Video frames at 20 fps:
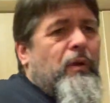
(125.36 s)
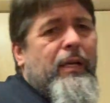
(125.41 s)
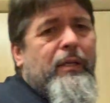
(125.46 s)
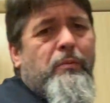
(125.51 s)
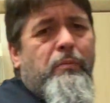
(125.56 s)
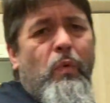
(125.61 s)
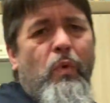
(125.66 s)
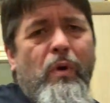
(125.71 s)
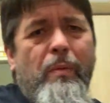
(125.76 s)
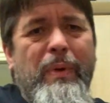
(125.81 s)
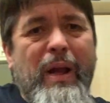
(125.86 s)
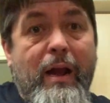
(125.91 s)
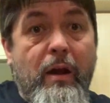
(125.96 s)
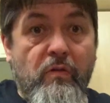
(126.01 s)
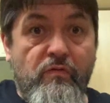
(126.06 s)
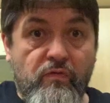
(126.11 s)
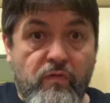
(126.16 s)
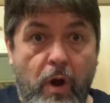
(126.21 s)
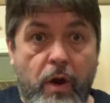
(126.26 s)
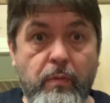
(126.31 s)
it's, more about
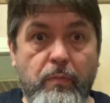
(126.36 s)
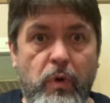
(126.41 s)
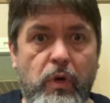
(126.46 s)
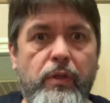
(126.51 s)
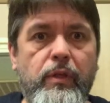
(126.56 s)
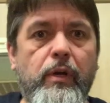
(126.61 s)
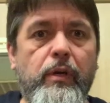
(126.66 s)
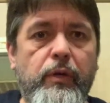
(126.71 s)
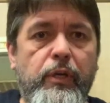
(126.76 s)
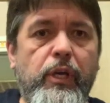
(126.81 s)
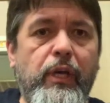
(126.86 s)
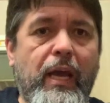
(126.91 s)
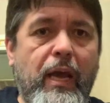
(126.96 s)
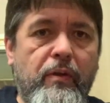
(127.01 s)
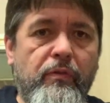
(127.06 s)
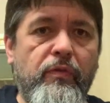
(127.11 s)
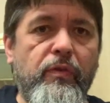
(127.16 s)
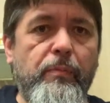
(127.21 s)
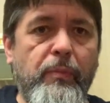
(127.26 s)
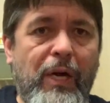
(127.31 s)
aroma that you're
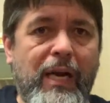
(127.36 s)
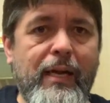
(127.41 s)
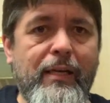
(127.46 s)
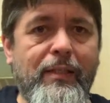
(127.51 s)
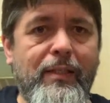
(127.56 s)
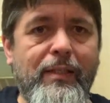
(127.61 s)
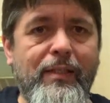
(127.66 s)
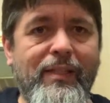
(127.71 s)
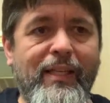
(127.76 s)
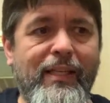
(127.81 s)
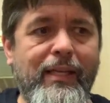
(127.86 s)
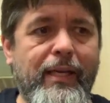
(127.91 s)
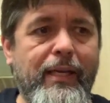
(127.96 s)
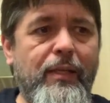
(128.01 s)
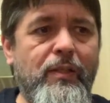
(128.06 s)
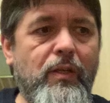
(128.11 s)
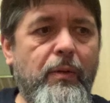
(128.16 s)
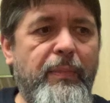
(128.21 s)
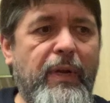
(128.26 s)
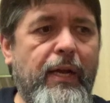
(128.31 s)
getting from glasses than it
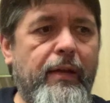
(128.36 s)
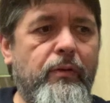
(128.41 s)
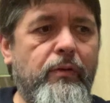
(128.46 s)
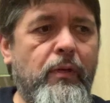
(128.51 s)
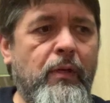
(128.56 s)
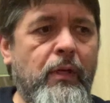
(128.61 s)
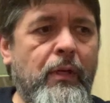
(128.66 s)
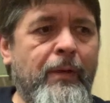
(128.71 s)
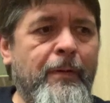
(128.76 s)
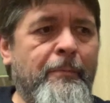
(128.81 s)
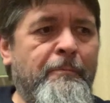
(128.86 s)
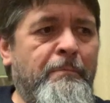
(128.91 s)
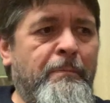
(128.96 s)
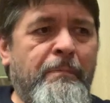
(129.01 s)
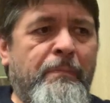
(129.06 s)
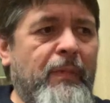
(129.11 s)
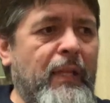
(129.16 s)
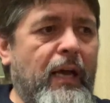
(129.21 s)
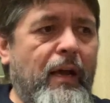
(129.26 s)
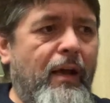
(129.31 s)
is about
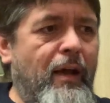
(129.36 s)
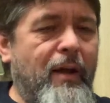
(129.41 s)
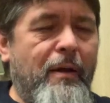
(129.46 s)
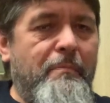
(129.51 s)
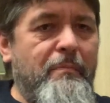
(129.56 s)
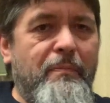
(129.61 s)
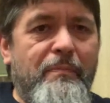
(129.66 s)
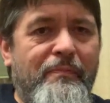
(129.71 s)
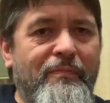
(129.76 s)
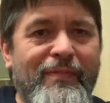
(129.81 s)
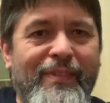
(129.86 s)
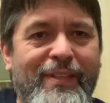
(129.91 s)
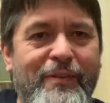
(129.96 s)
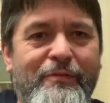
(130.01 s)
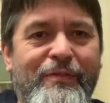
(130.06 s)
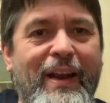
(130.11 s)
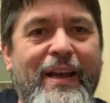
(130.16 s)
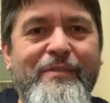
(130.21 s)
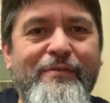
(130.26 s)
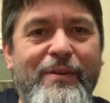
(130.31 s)
um, the
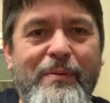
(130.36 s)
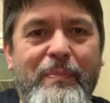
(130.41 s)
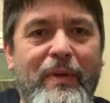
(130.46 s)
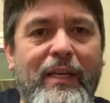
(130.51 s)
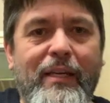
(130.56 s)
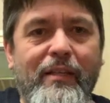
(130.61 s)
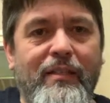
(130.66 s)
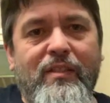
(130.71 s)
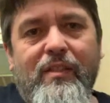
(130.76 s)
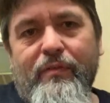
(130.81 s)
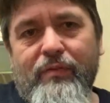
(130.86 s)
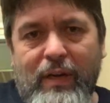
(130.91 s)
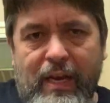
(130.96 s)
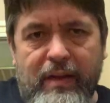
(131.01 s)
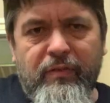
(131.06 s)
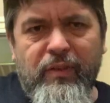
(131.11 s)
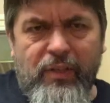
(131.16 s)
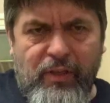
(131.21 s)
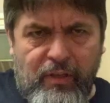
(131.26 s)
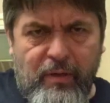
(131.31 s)
flavour because the
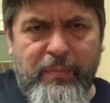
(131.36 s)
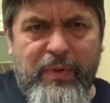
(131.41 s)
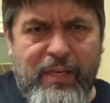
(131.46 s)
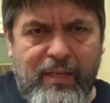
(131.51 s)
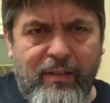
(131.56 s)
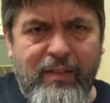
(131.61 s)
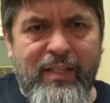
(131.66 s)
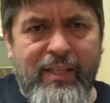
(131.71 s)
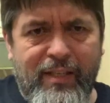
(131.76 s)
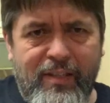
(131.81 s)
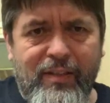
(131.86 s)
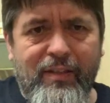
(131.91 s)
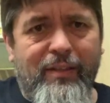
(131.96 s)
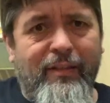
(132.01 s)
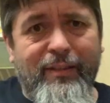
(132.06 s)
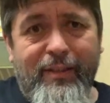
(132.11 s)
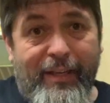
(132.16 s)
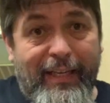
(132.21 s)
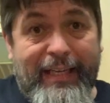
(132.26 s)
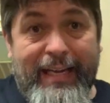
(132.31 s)
flavour is going to be
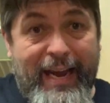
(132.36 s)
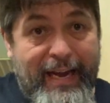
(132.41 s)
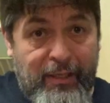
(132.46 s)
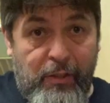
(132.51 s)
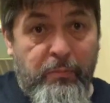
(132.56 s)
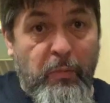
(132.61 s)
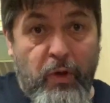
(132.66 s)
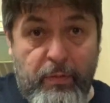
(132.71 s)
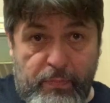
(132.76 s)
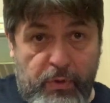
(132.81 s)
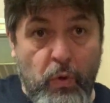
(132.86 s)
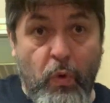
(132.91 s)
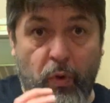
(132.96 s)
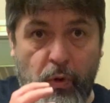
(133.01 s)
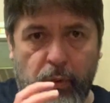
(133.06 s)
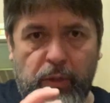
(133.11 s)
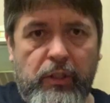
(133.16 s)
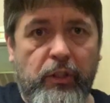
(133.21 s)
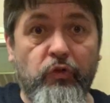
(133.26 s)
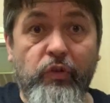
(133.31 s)
consistent. The glass might be
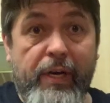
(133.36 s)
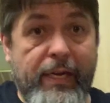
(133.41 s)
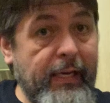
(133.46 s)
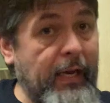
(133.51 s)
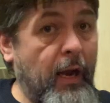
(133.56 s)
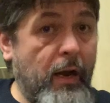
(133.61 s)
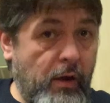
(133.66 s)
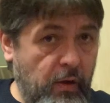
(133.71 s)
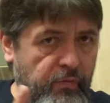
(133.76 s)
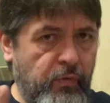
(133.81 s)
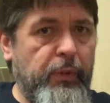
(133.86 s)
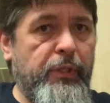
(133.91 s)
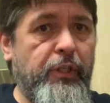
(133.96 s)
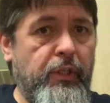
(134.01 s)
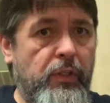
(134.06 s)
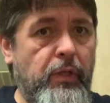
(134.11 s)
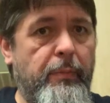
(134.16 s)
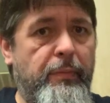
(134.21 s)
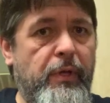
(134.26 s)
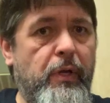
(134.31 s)
awkward to drink out of, which is
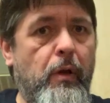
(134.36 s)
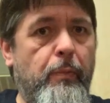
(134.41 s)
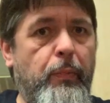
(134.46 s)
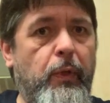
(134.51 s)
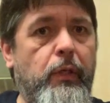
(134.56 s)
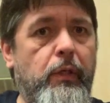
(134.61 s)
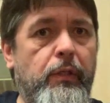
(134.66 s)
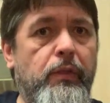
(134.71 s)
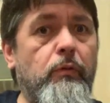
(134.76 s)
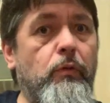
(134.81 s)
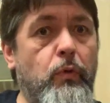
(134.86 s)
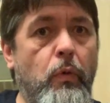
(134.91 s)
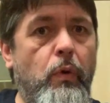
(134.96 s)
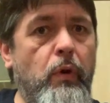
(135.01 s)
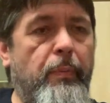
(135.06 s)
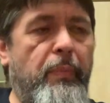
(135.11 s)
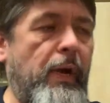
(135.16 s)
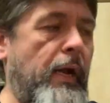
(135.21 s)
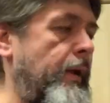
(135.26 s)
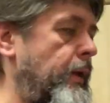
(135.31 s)
something I'm going to talk
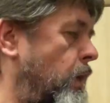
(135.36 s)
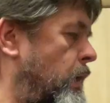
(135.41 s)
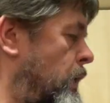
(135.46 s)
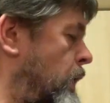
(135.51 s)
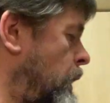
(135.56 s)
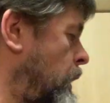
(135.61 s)
about.